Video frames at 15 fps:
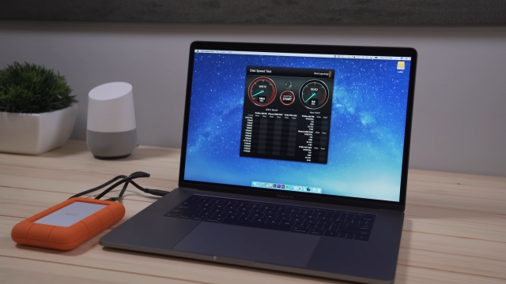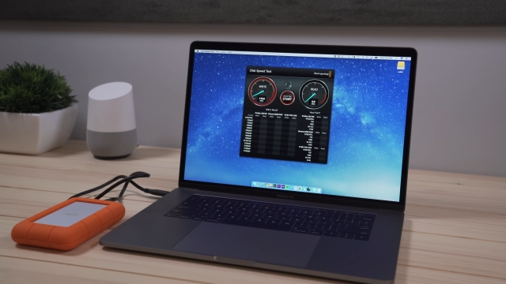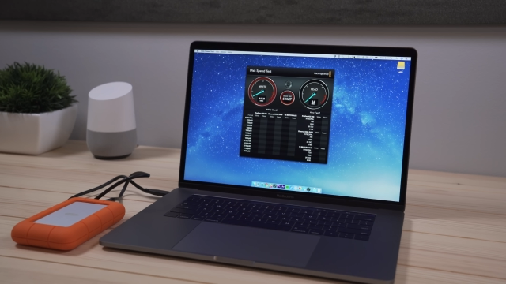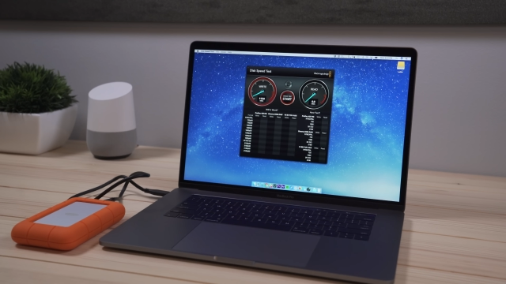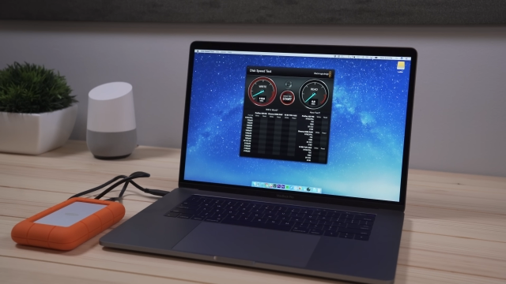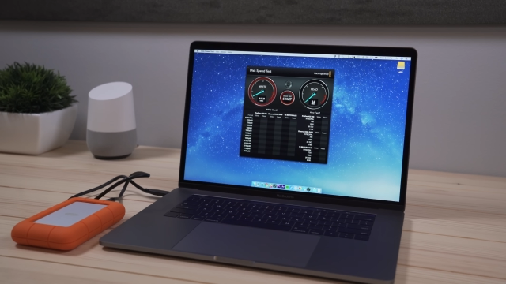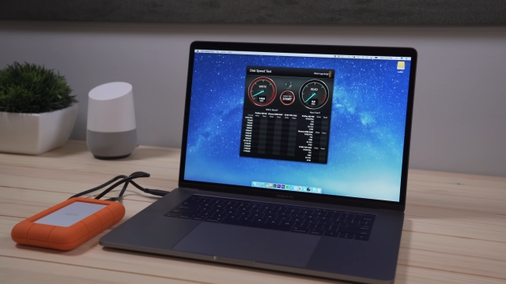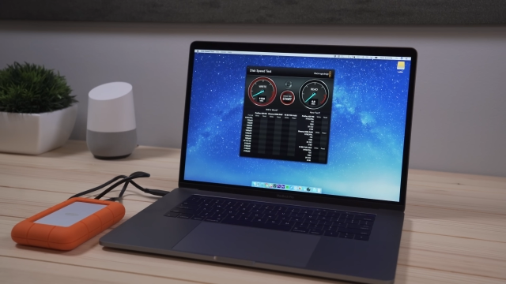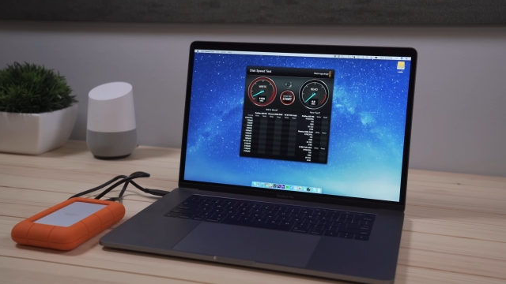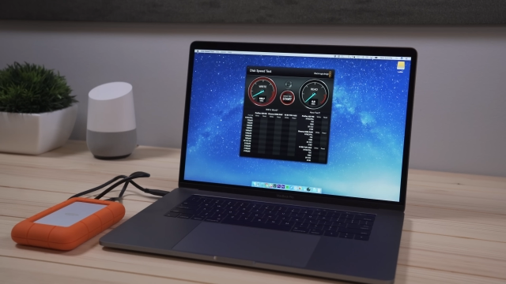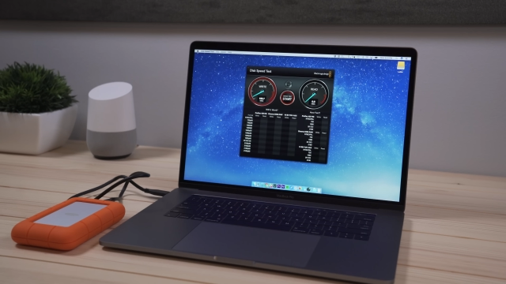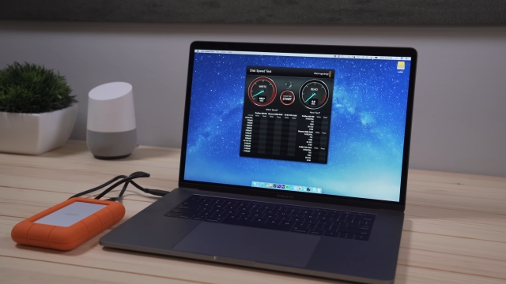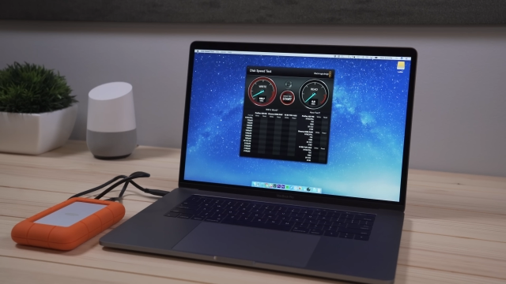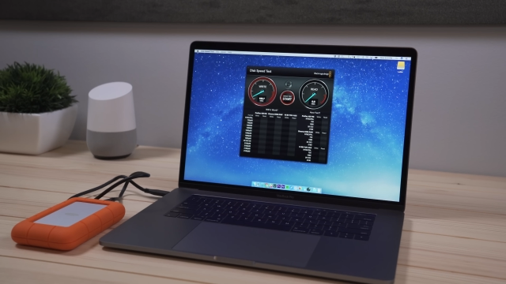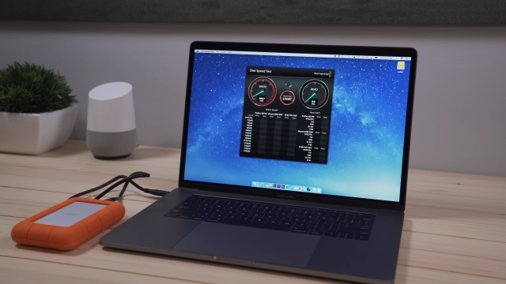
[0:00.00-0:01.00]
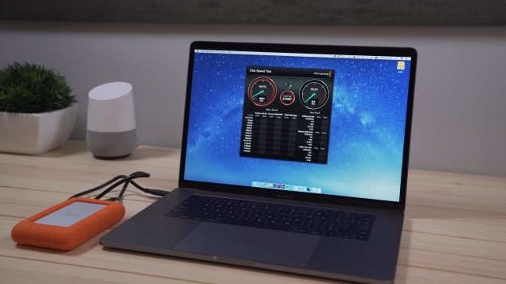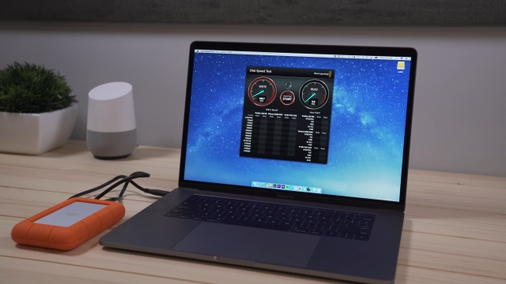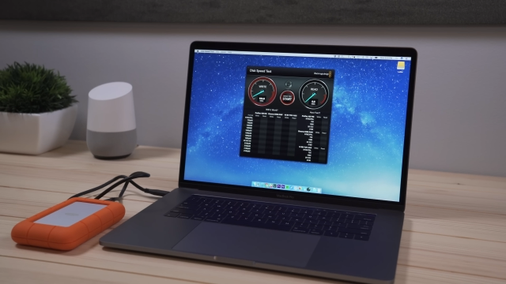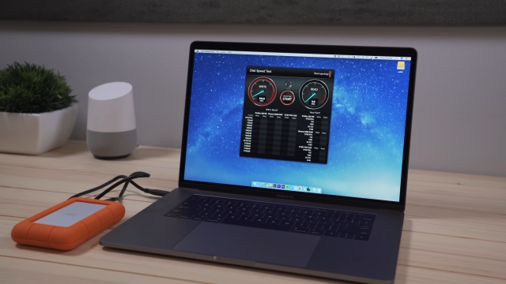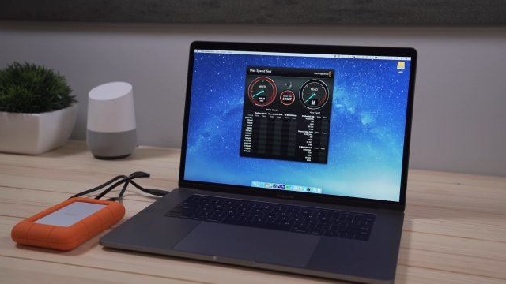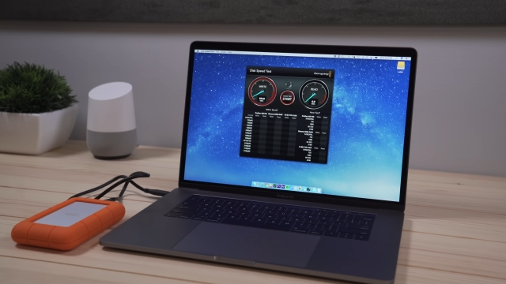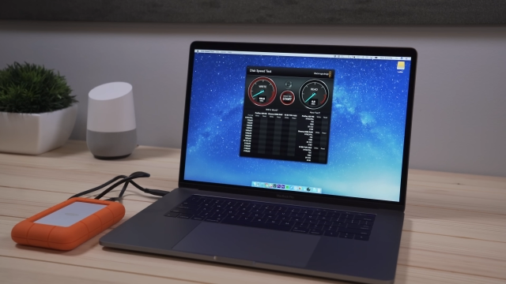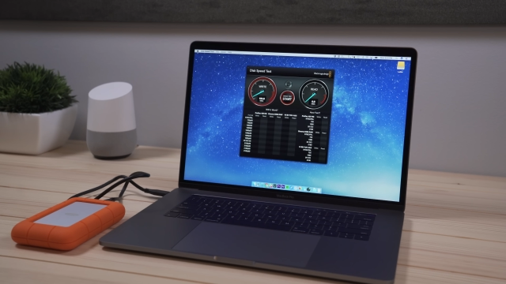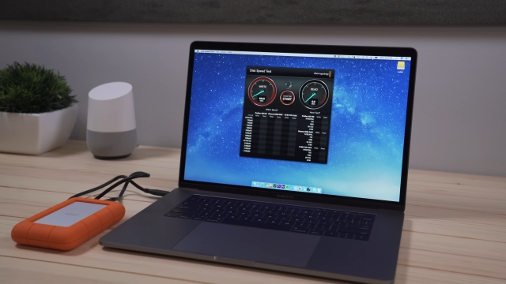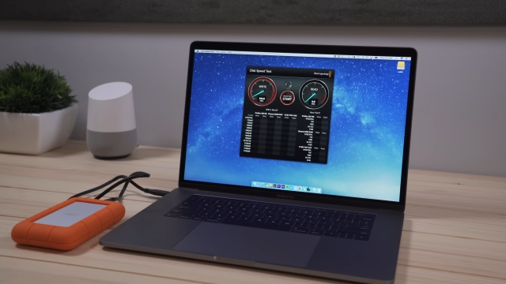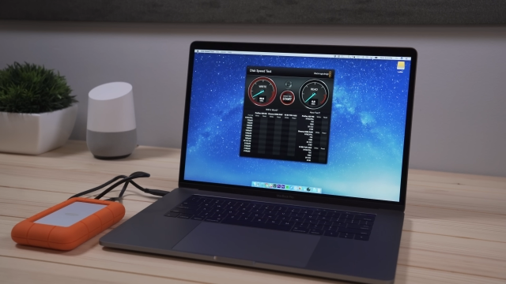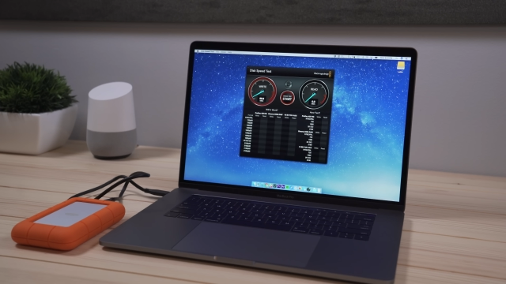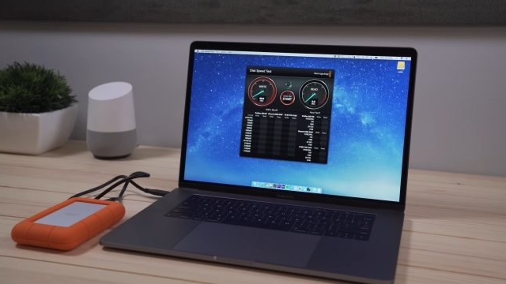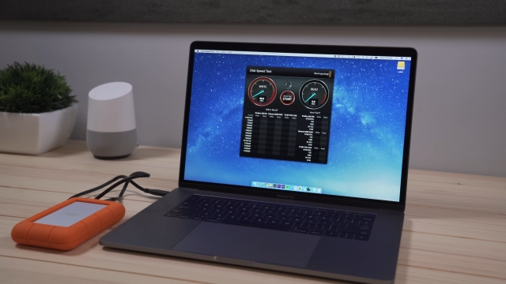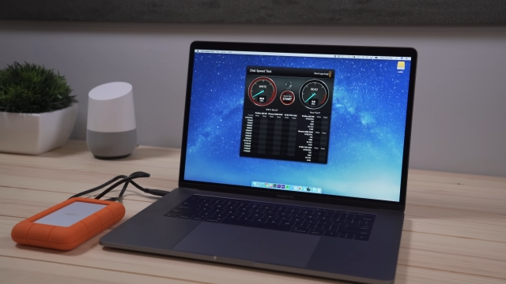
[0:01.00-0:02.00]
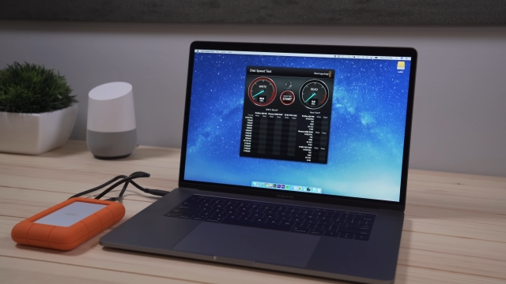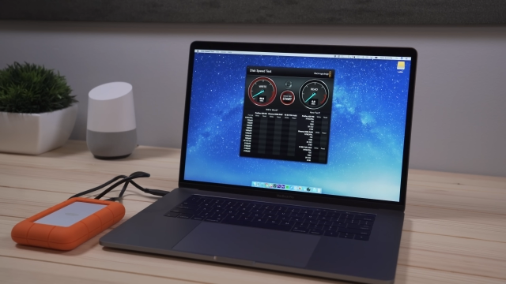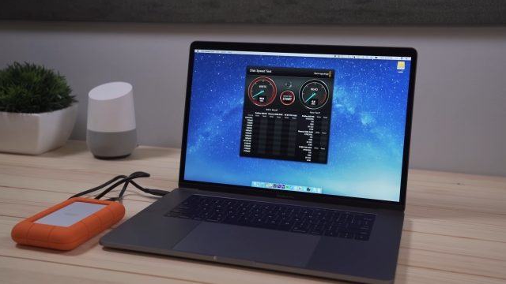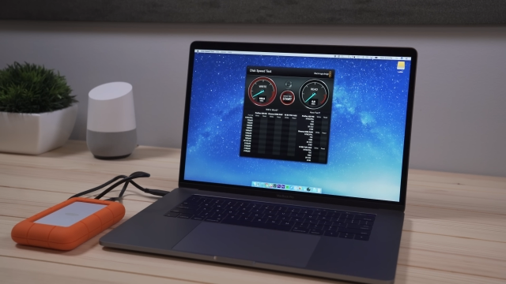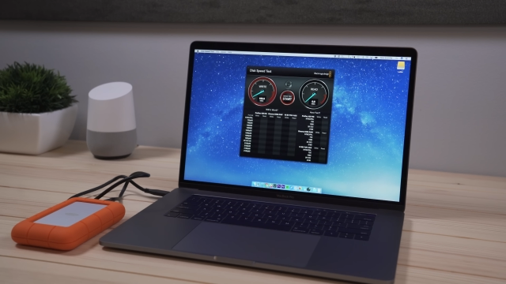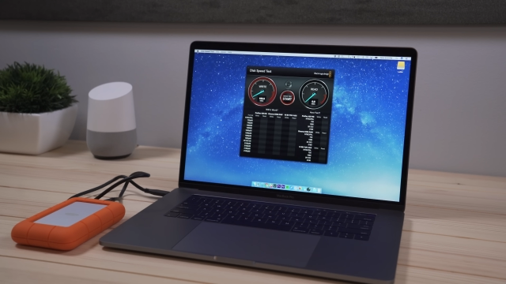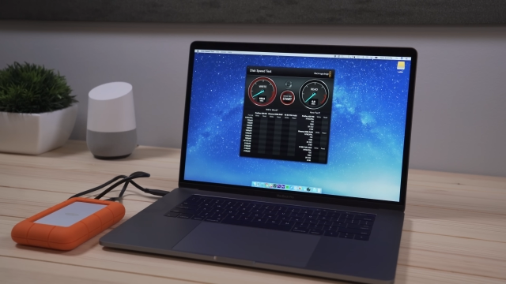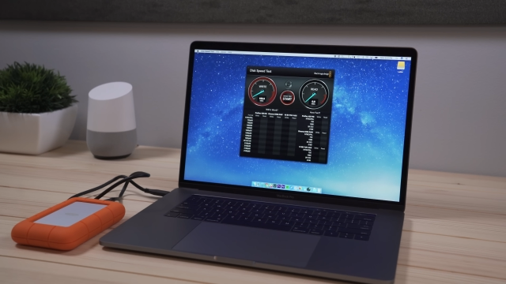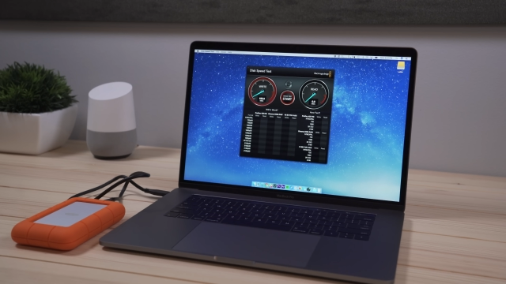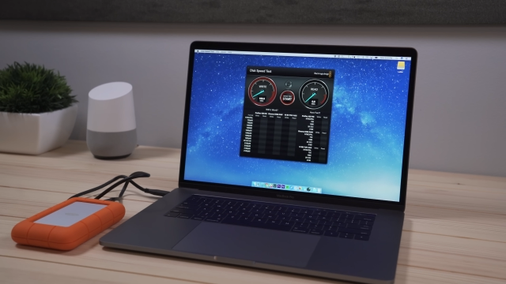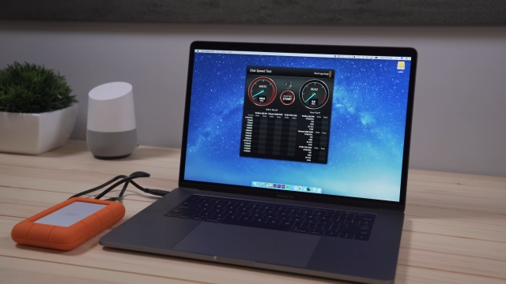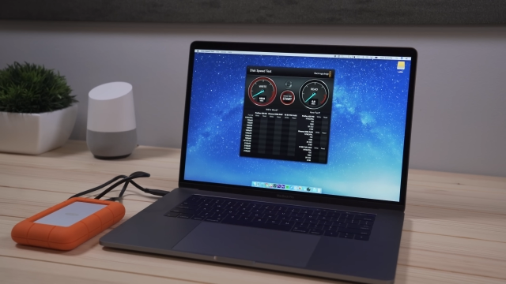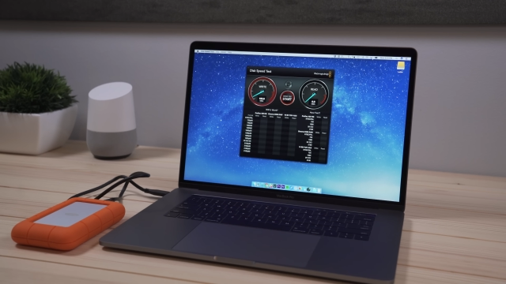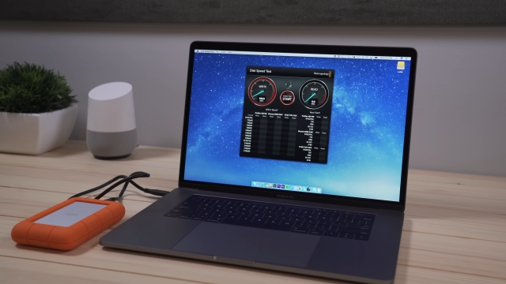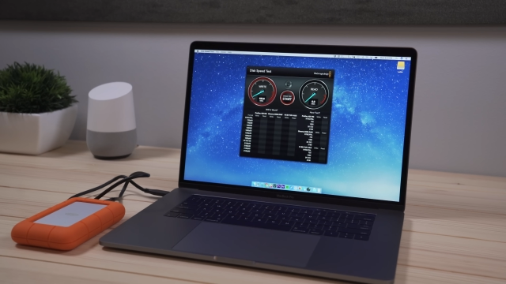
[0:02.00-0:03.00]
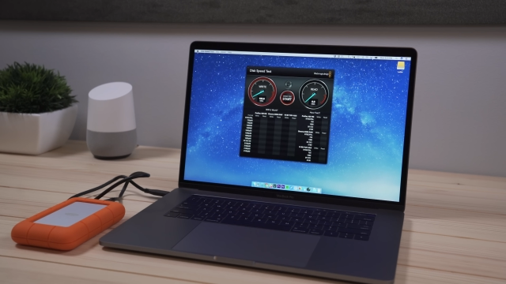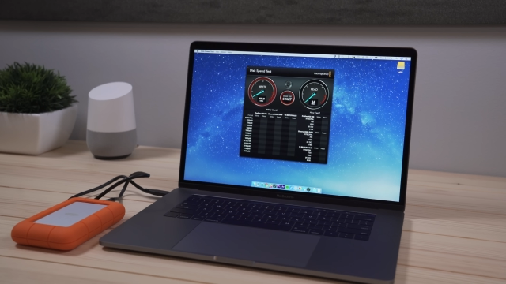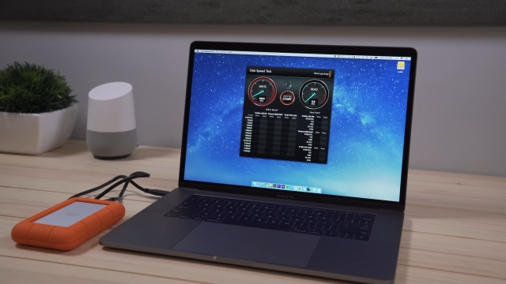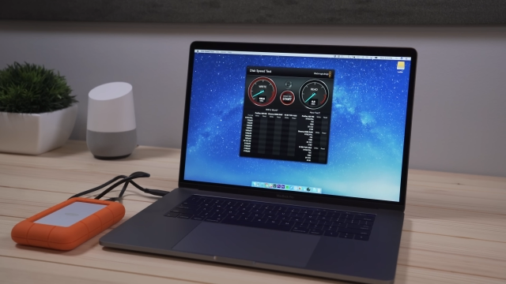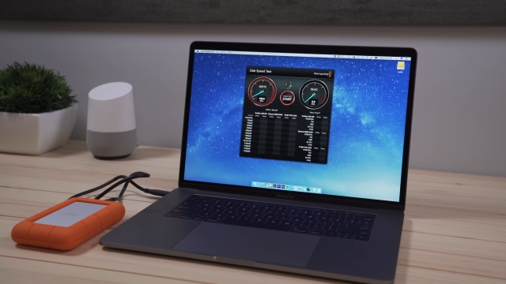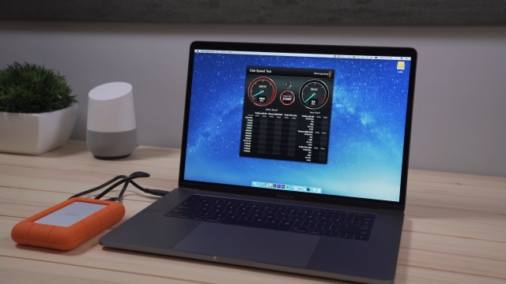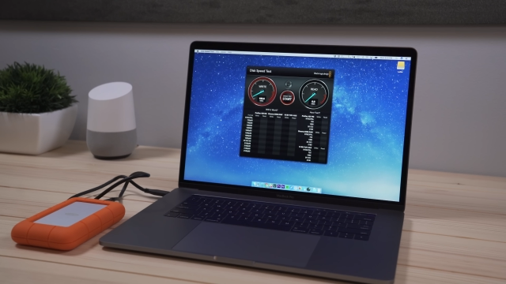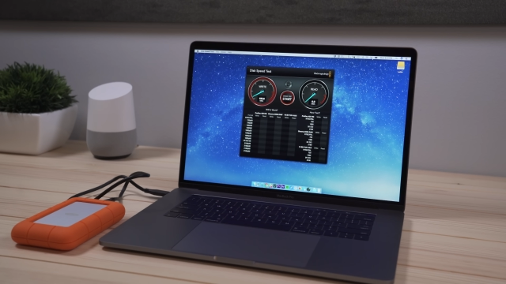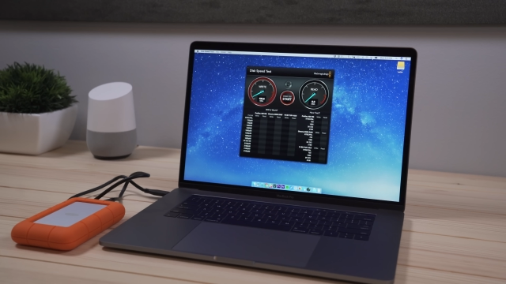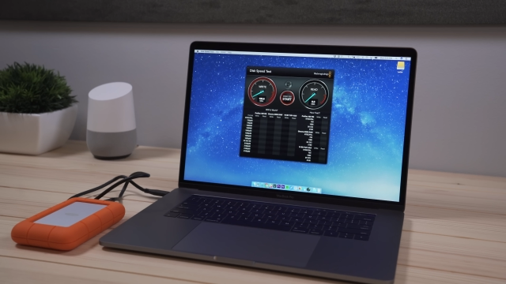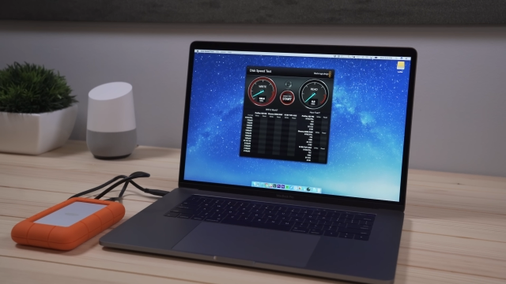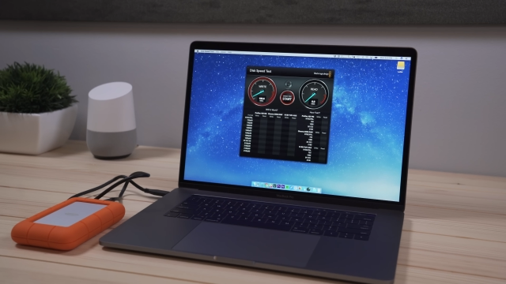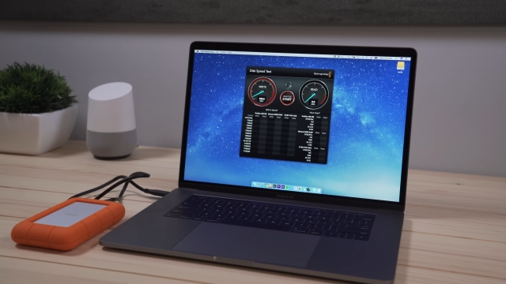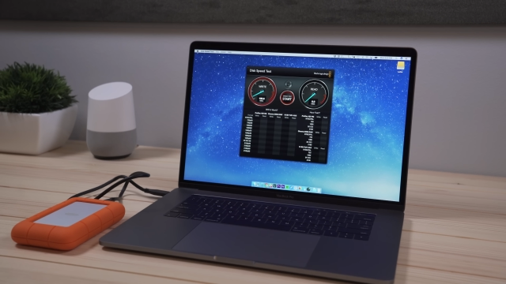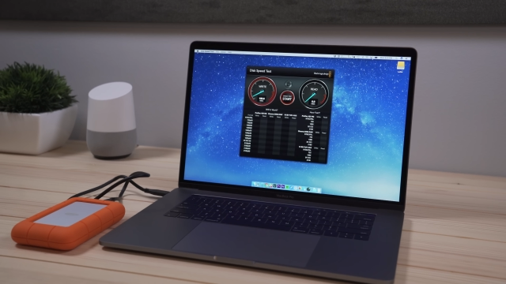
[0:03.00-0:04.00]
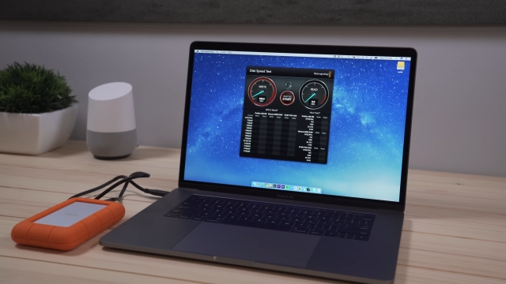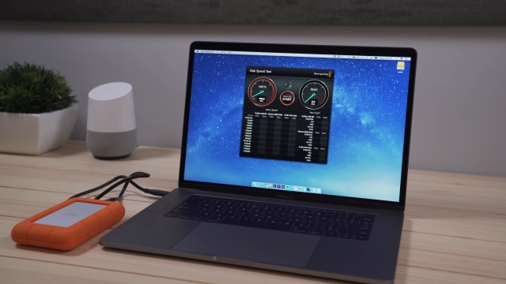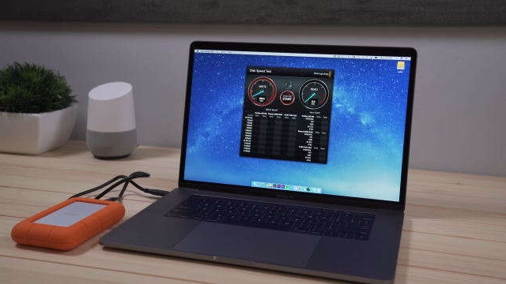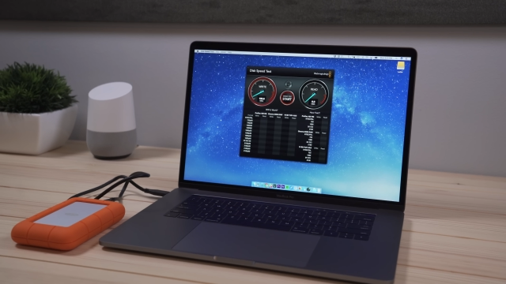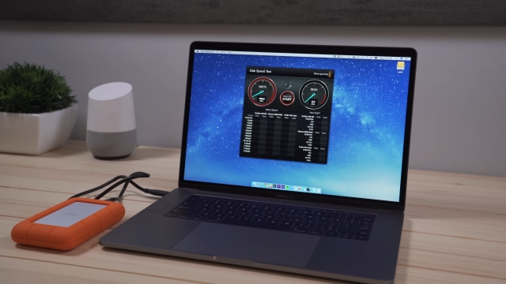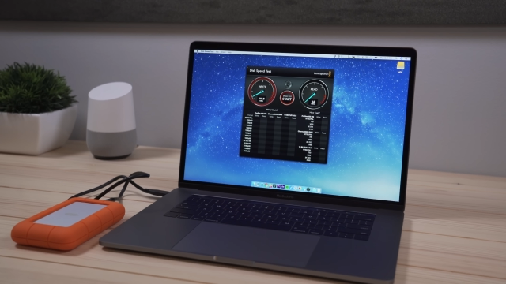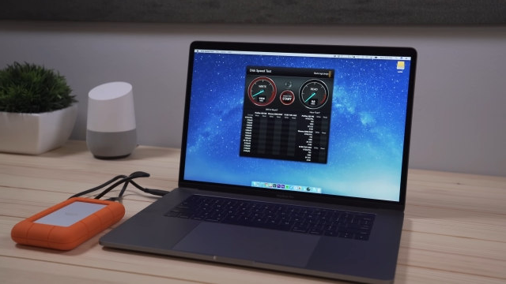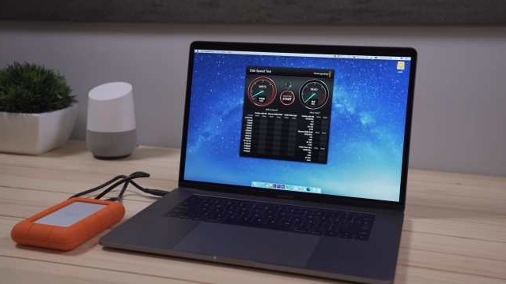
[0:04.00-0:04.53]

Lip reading: Nobody's mouth can be seen.